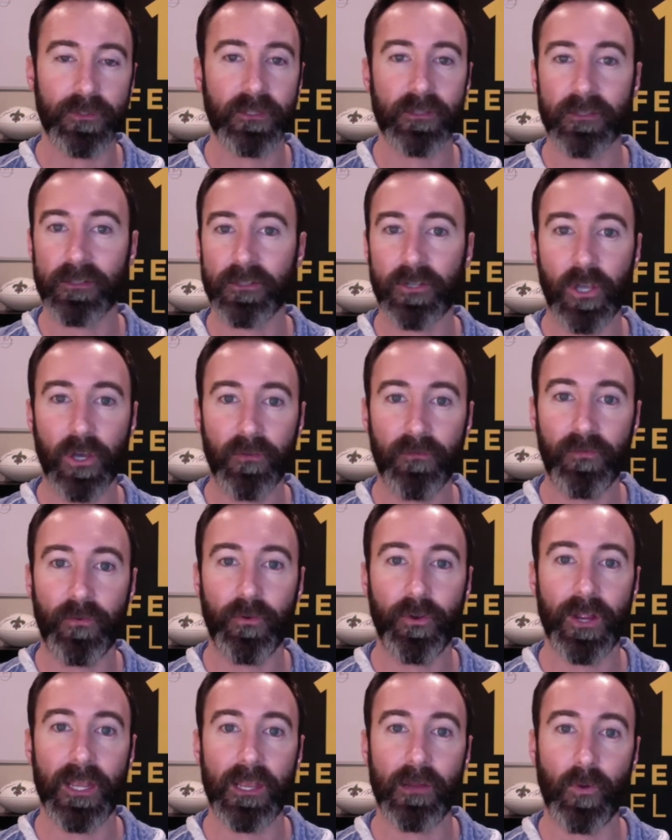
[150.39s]
This is good
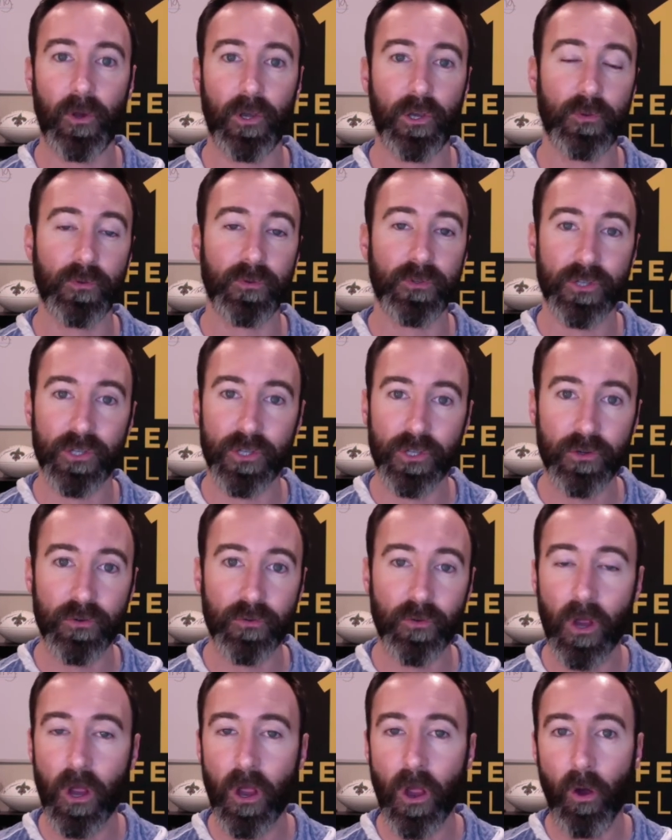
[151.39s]
for anyone who's new